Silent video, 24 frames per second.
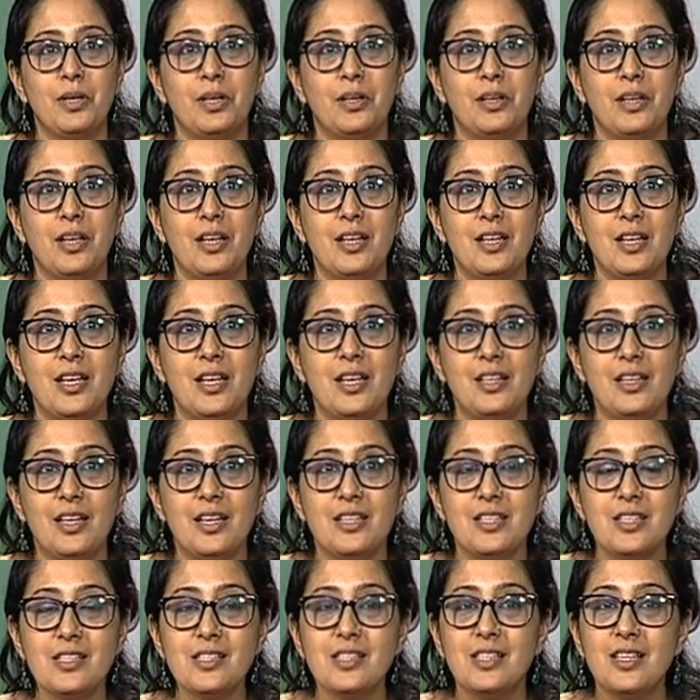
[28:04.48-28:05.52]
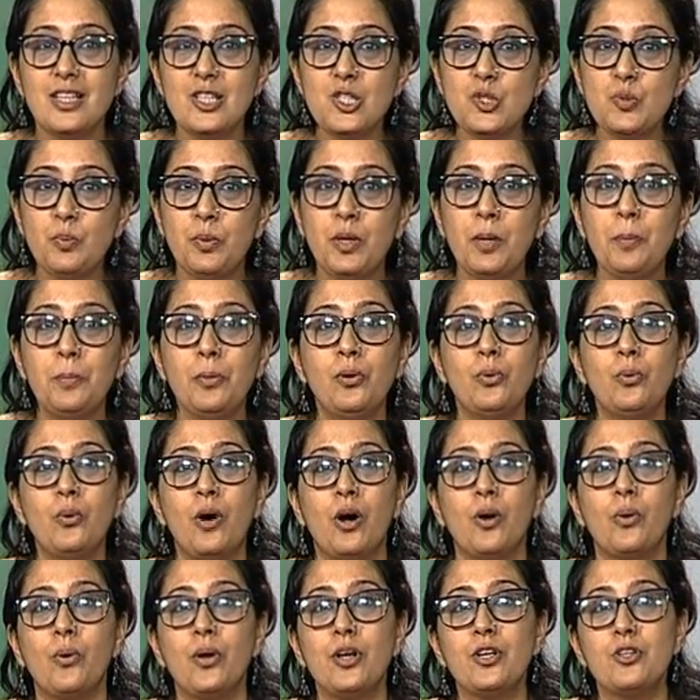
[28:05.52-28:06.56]
um, uh it, it is these people
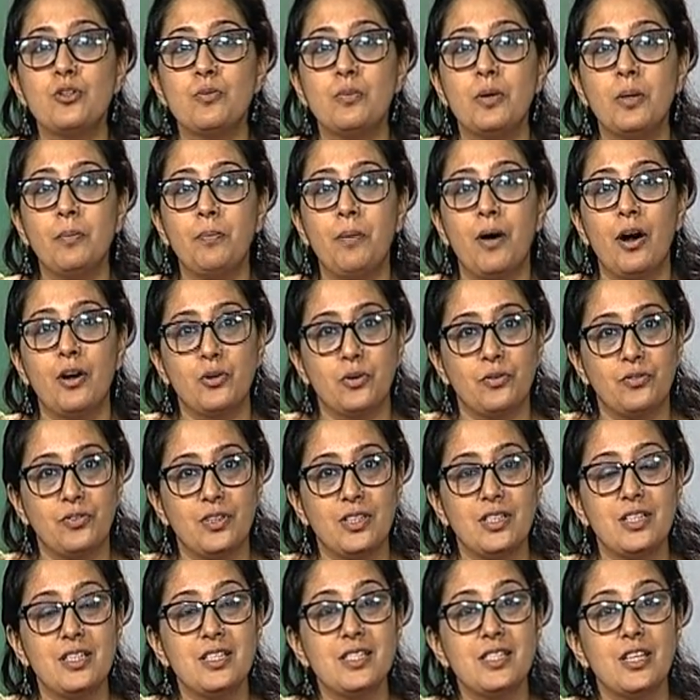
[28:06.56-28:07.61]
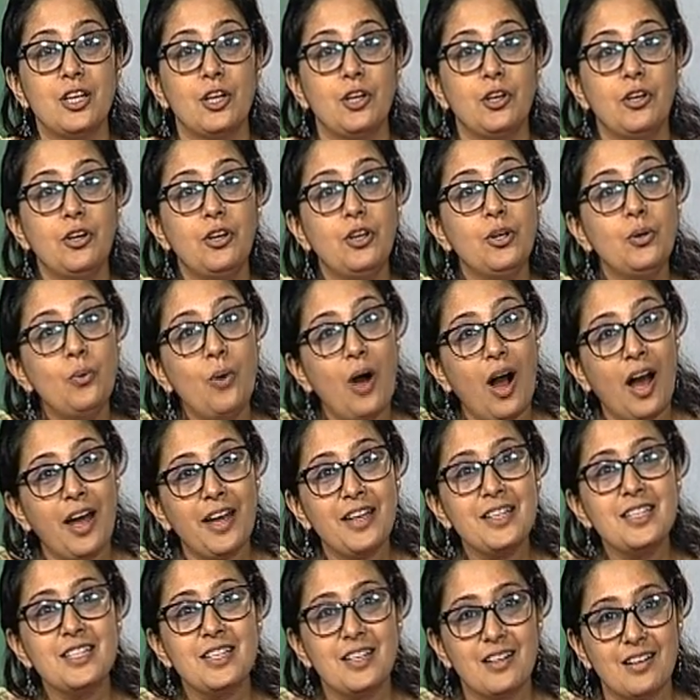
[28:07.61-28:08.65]
who are going to be part of these new
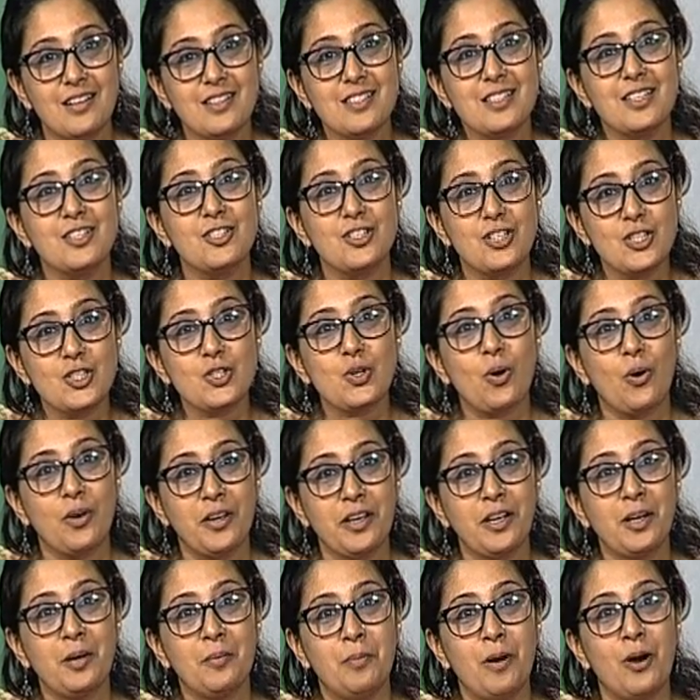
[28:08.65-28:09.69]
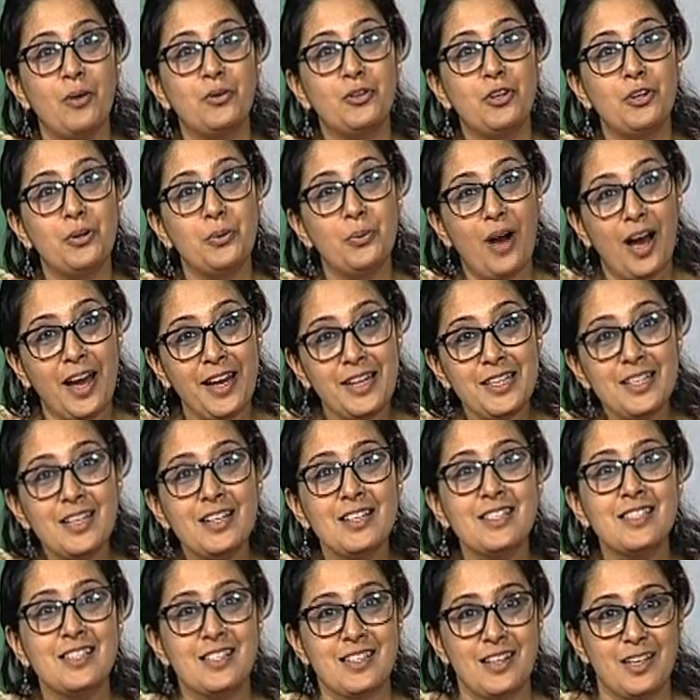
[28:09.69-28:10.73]
ideas that she's talking about, new
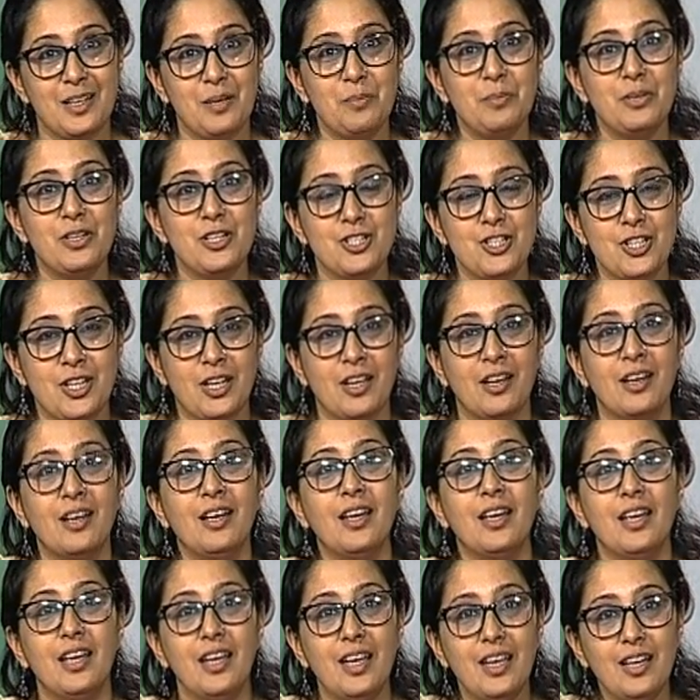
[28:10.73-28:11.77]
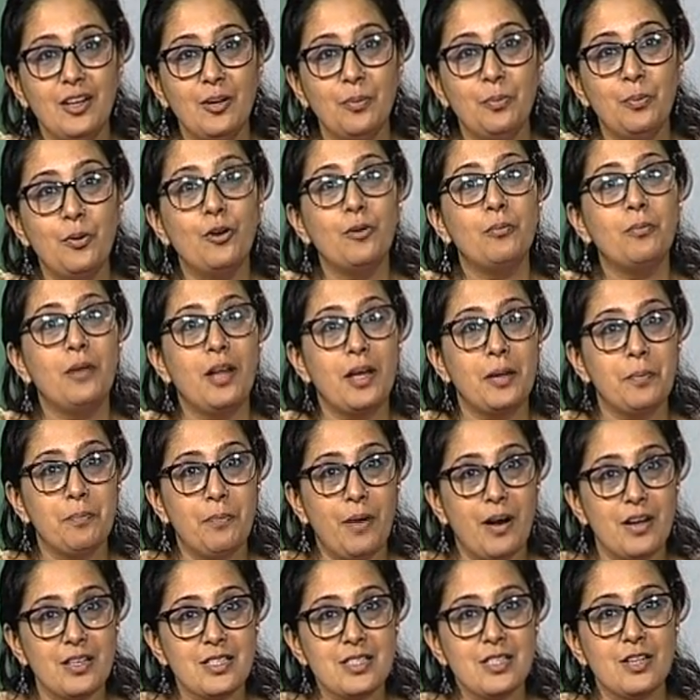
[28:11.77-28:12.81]
ideas that are emerging in a poem
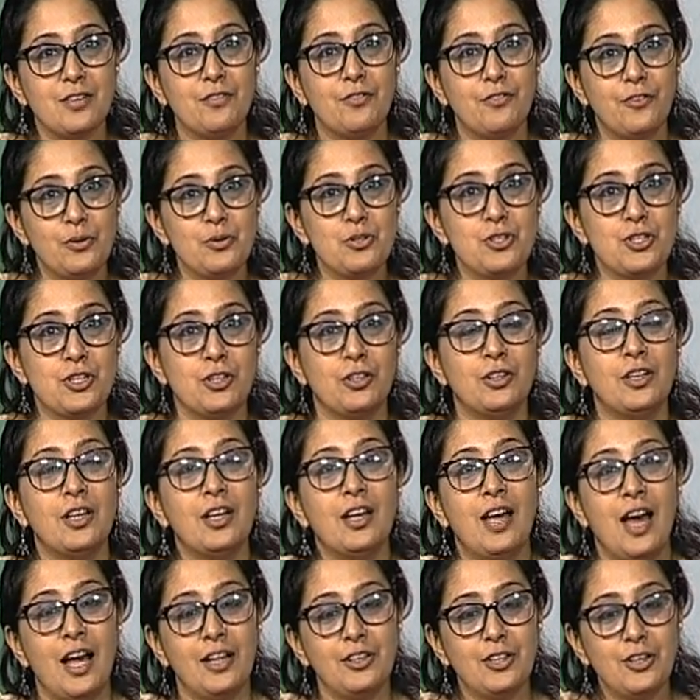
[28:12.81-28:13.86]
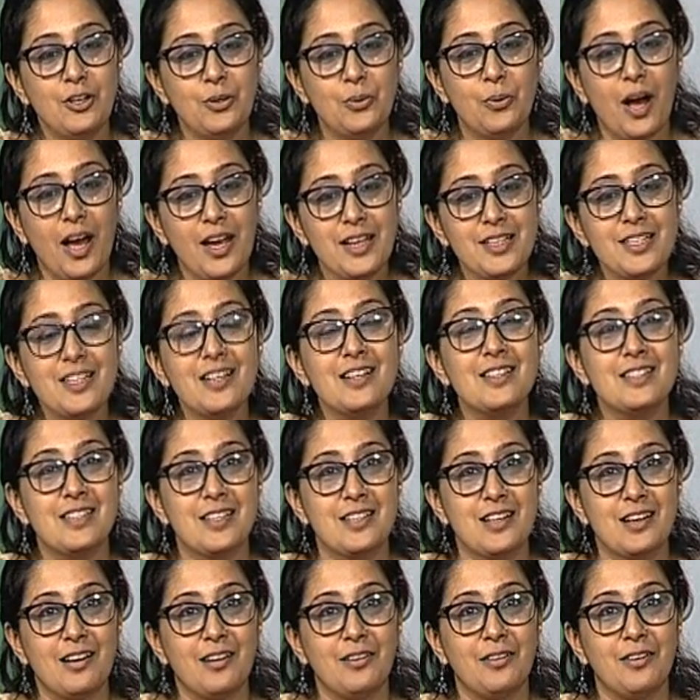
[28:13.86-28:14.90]
like Past and Future, and the new ideas
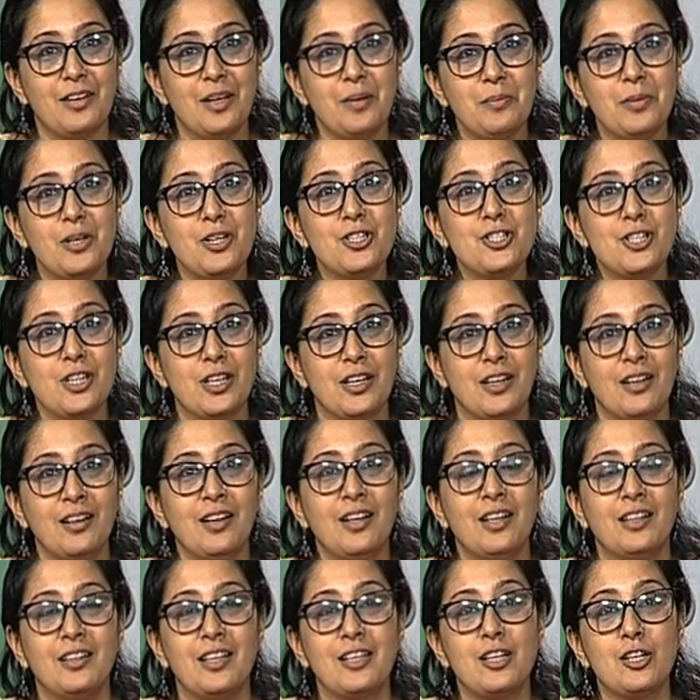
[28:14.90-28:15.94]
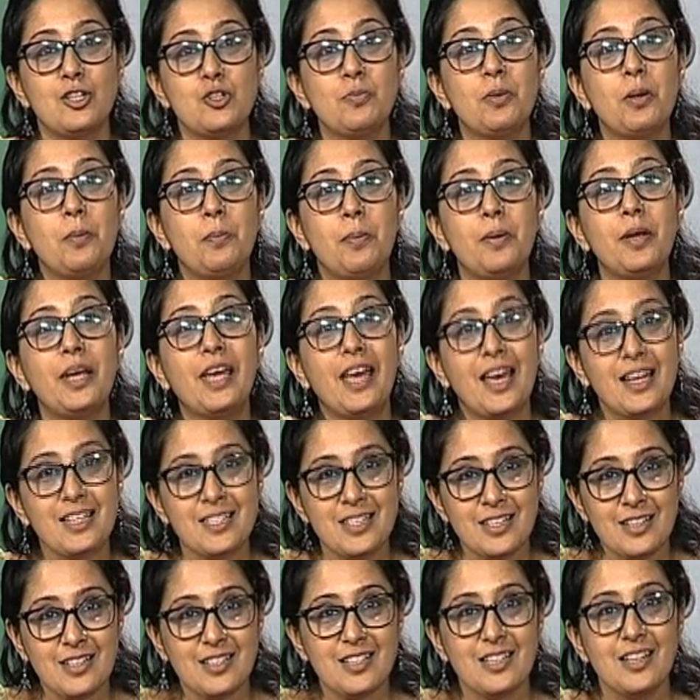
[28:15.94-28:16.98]
that are emerging that are to be
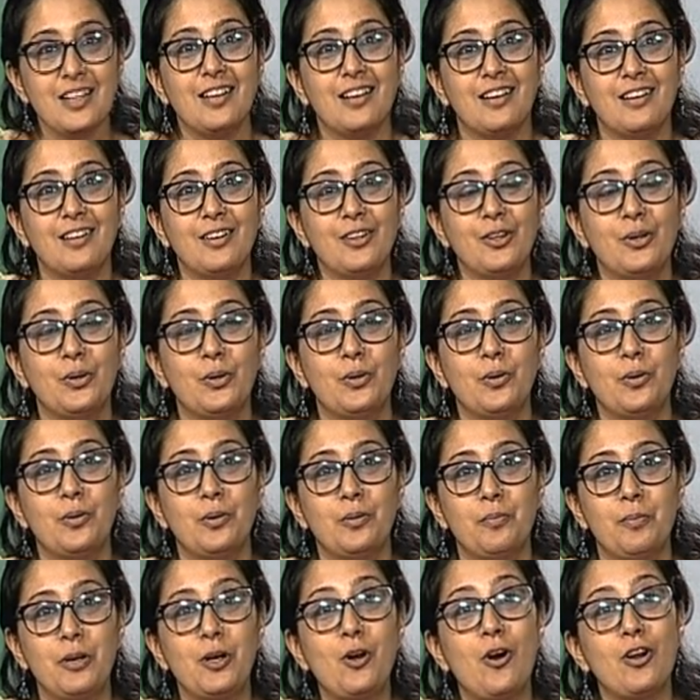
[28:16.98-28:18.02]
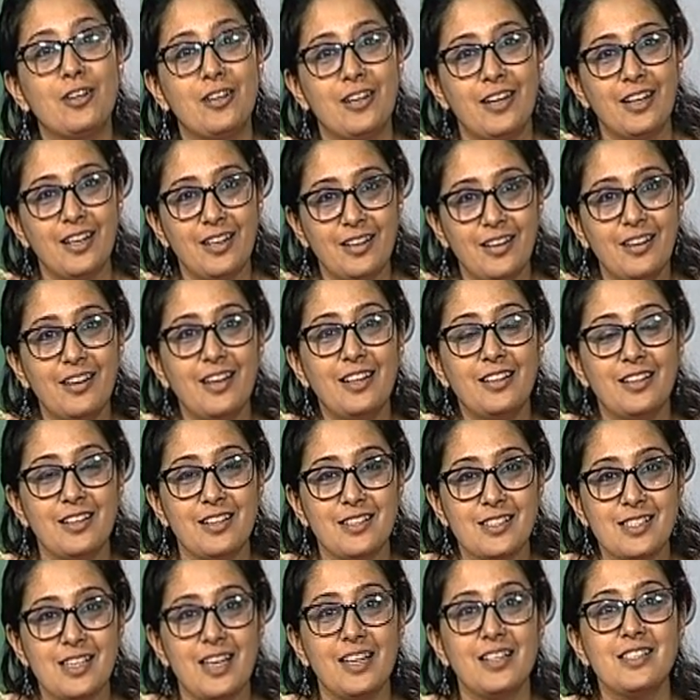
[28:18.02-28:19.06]
begetted, uh, you know, begotten in, in
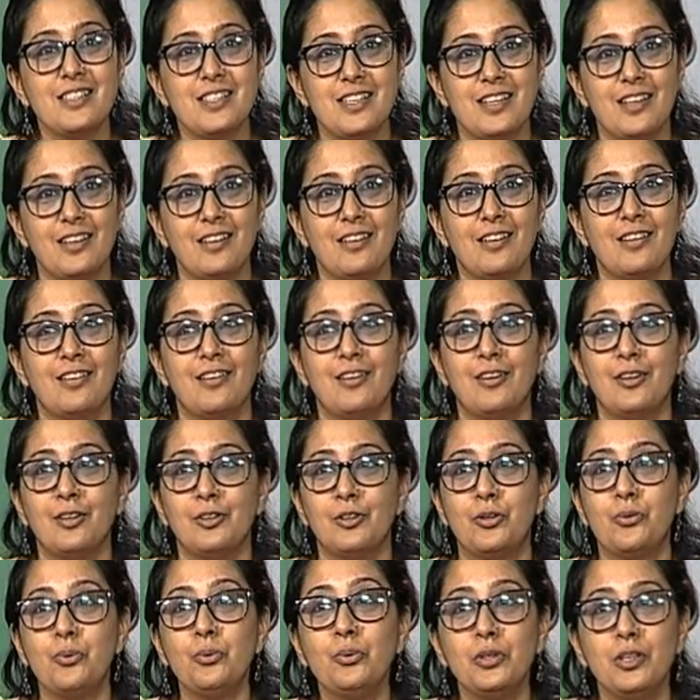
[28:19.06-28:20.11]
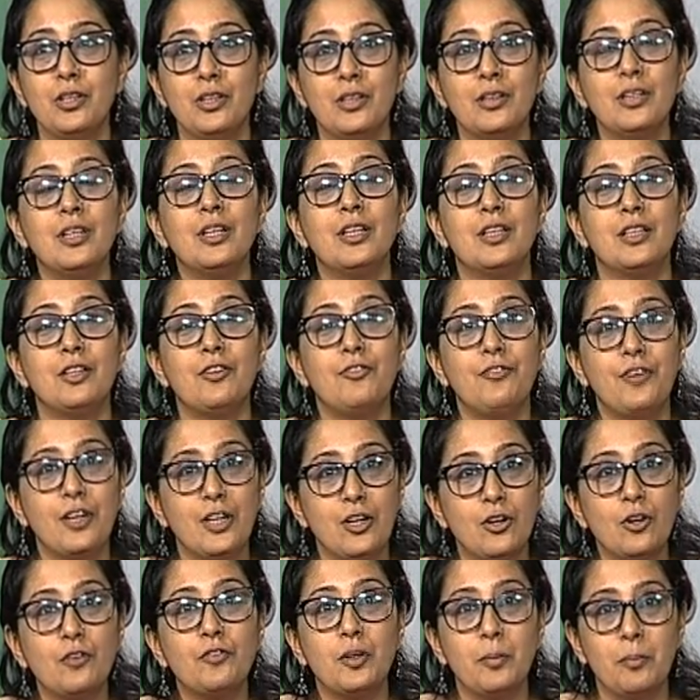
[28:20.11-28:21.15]
a sense in uh, through the, the
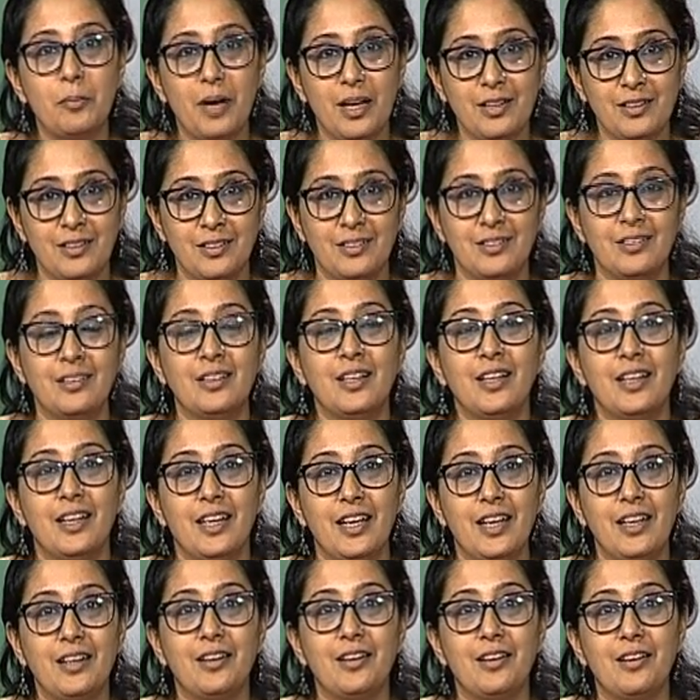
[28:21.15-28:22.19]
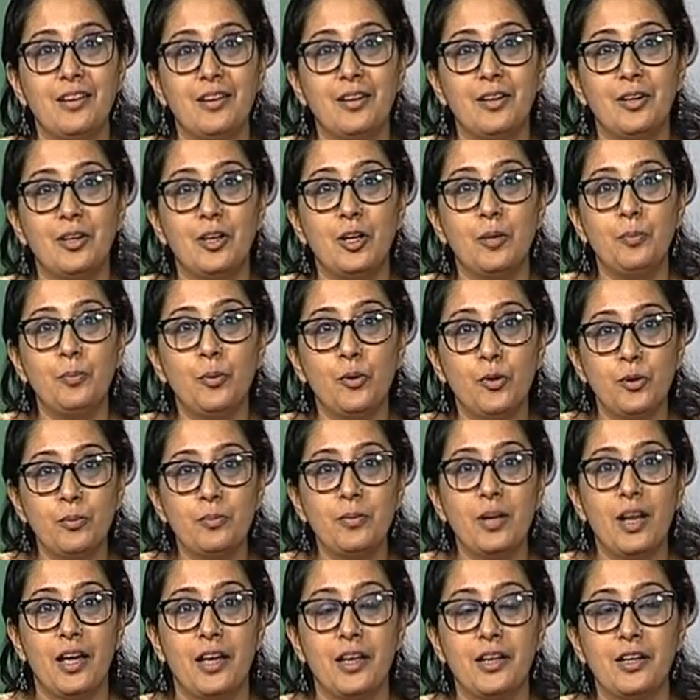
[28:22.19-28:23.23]
figure of the mother in uh, a
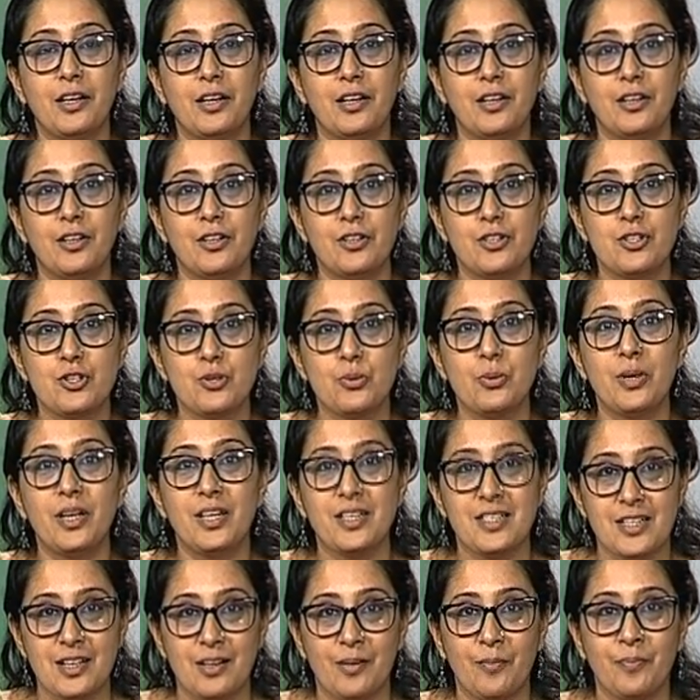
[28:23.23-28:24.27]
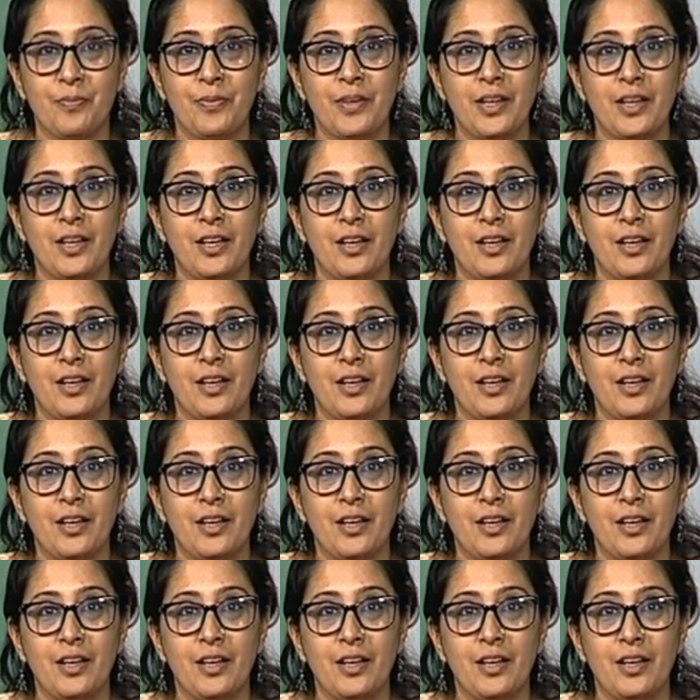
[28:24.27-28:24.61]
poem like uh, To India.